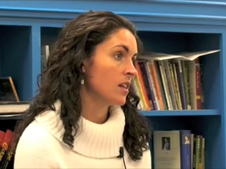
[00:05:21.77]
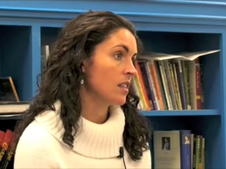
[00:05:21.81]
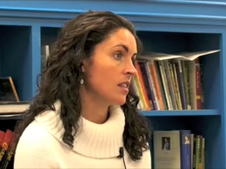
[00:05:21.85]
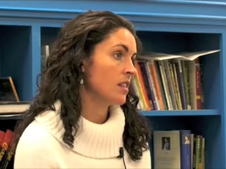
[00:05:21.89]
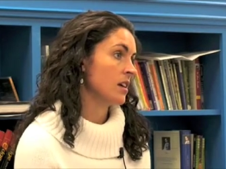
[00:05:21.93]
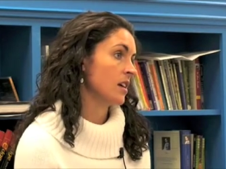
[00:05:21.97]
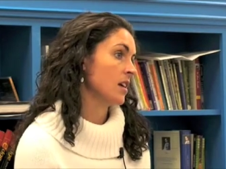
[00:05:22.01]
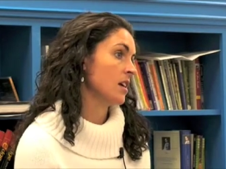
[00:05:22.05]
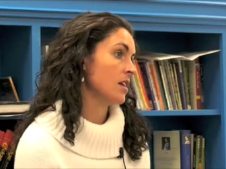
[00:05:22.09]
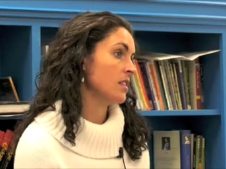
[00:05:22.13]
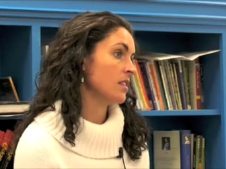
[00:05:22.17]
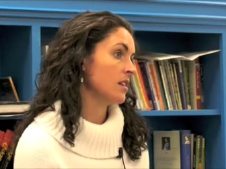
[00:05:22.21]

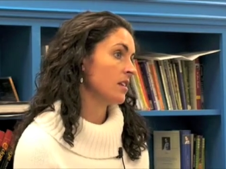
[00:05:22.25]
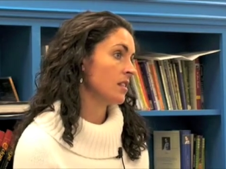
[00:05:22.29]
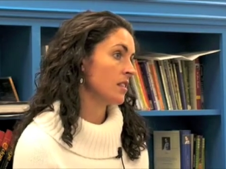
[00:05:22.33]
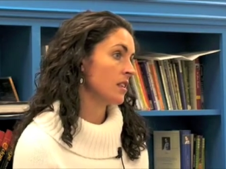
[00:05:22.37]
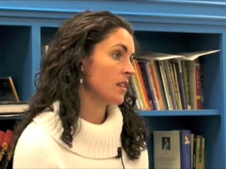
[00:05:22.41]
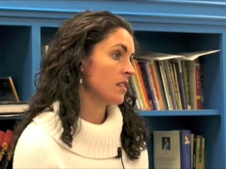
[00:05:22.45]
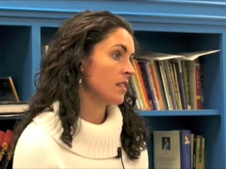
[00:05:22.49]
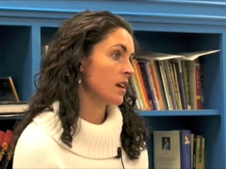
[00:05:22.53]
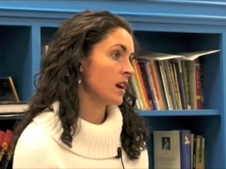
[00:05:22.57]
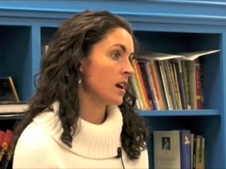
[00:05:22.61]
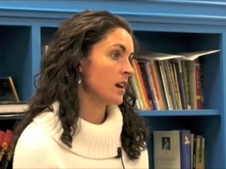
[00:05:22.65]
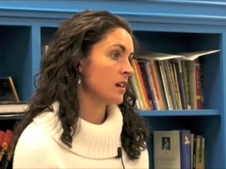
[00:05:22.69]
then I think
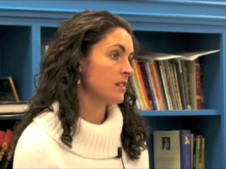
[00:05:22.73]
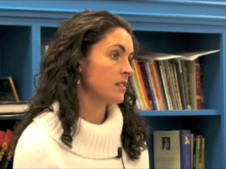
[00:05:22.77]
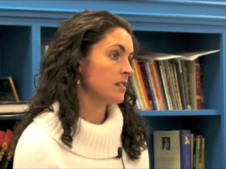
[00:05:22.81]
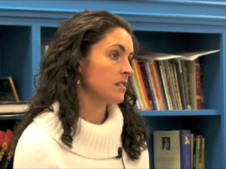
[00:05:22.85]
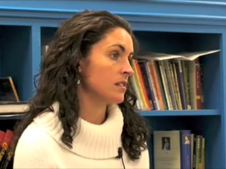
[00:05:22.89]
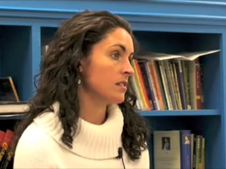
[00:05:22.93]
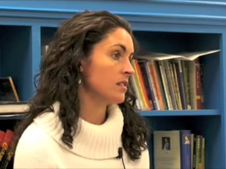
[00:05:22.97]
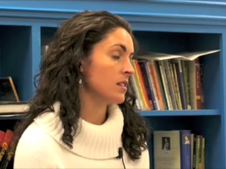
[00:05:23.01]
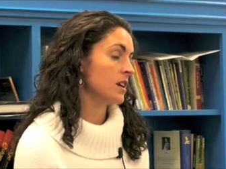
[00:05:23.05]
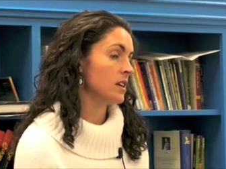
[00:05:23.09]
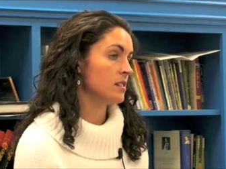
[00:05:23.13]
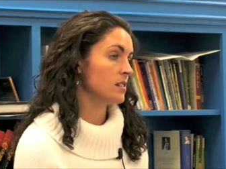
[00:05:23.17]
that, that
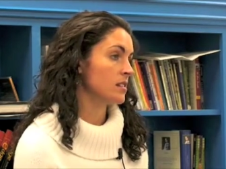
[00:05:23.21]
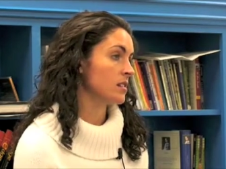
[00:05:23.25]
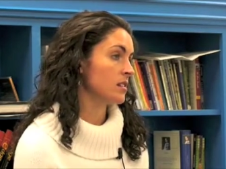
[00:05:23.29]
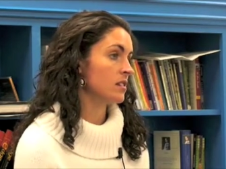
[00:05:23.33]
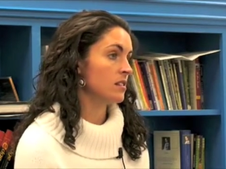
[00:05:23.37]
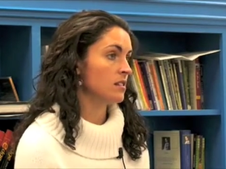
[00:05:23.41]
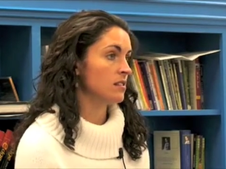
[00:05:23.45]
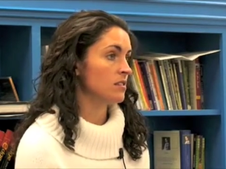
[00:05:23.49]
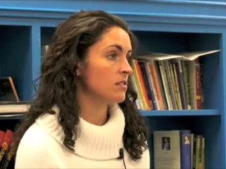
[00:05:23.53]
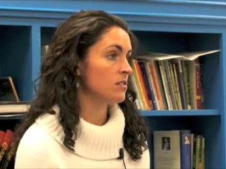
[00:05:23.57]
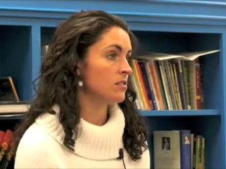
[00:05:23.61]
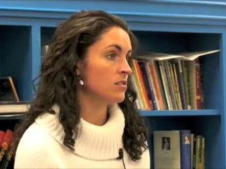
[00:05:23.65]
that's
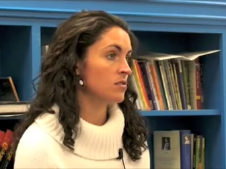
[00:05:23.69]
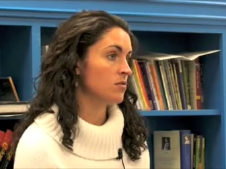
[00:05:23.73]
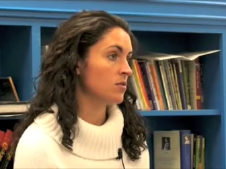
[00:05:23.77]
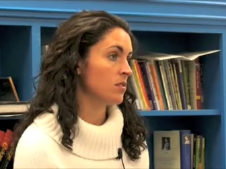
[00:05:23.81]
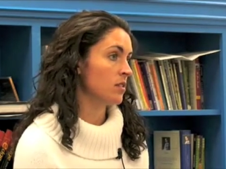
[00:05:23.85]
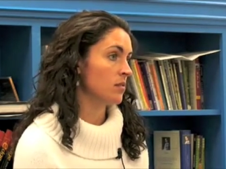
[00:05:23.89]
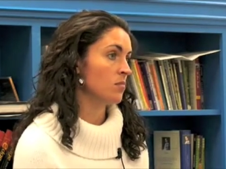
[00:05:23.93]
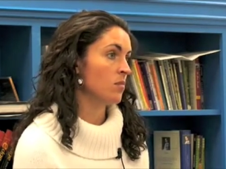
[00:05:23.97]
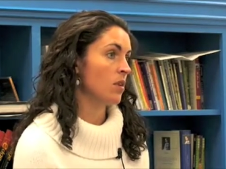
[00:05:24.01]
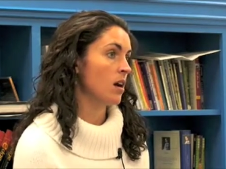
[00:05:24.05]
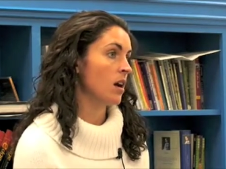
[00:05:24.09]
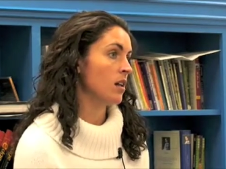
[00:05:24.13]
going to do
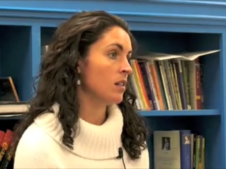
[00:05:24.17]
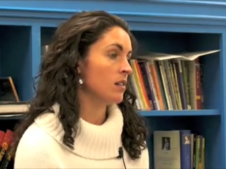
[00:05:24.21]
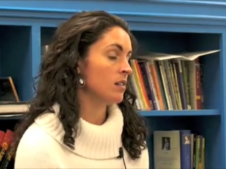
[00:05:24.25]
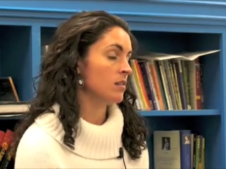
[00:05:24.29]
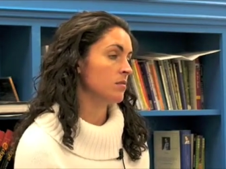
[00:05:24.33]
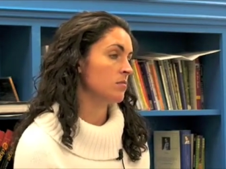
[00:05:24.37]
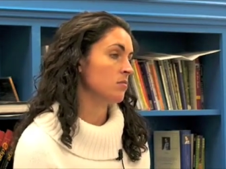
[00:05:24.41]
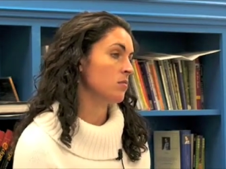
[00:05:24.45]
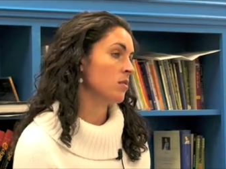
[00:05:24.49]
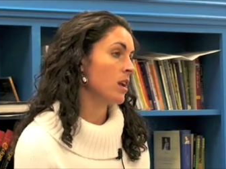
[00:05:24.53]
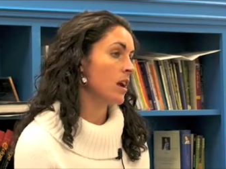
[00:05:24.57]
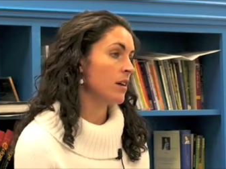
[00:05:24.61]
them
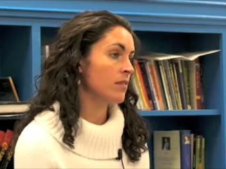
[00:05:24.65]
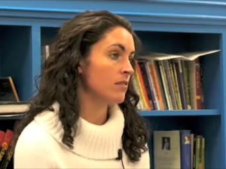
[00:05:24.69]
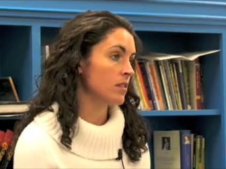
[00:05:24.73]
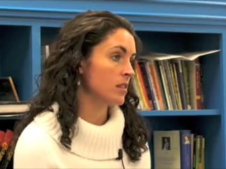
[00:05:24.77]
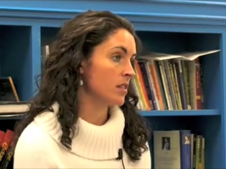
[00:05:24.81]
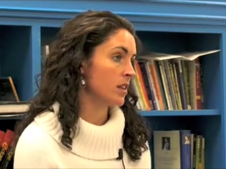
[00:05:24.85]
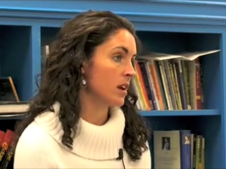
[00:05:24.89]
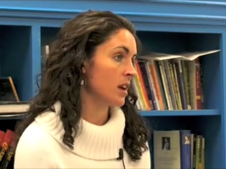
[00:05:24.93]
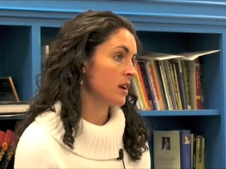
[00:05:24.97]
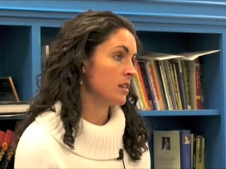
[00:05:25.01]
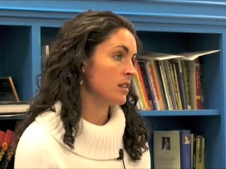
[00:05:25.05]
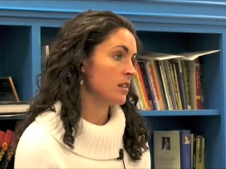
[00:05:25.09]
well, whatever
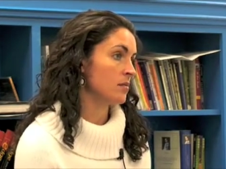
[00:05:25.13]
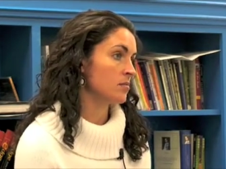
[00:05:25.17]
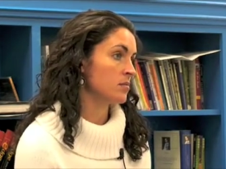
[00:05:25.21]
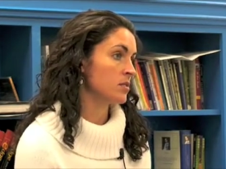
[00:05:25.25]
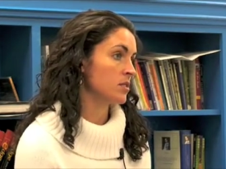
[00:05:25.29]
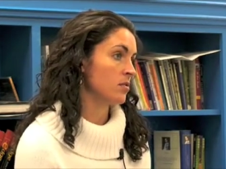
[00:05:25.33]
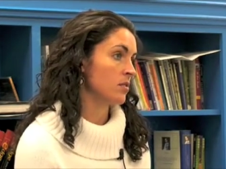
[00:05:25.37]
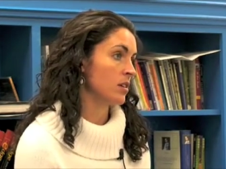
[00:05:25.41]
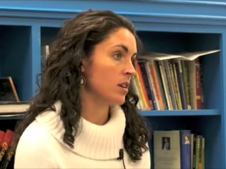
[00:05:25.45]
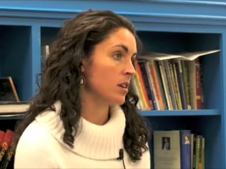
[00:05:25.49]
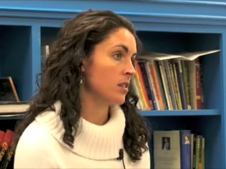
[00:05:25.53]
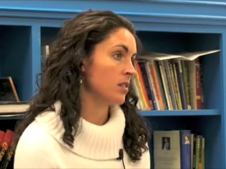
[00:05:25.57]
they end up
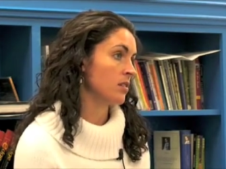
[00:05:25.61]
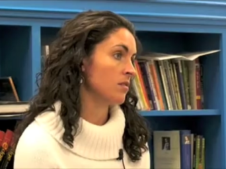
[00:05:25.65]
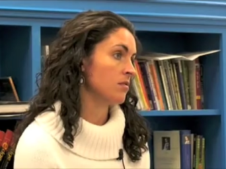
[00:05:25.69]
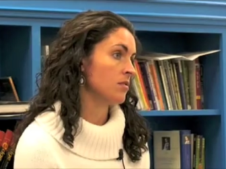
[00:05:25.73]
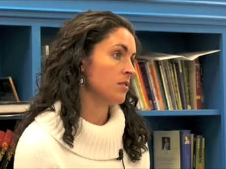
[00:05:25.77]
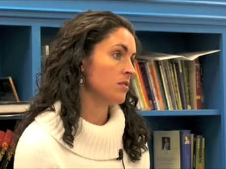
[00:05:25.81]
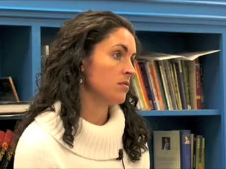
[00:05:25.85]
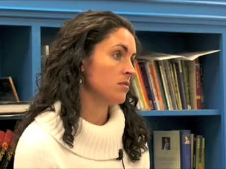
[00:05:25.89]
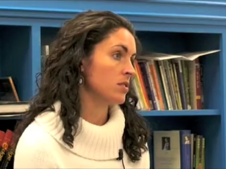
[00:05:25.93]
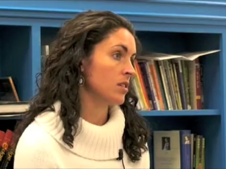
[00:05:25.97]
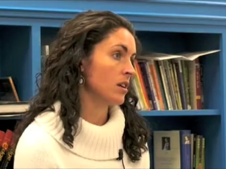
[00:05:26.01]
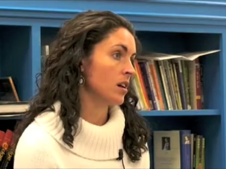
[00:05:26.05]
doing in the
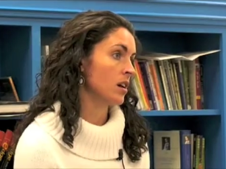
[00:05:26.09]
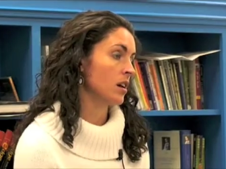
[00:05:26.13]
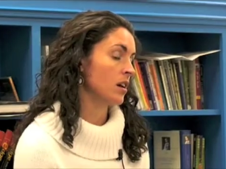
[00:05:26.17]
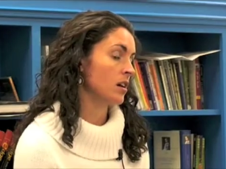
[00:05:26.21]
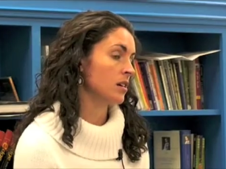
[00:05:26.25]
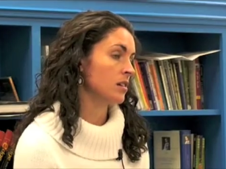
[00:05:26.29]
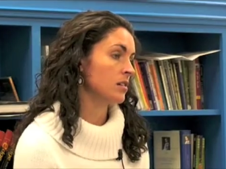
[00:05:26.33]
future.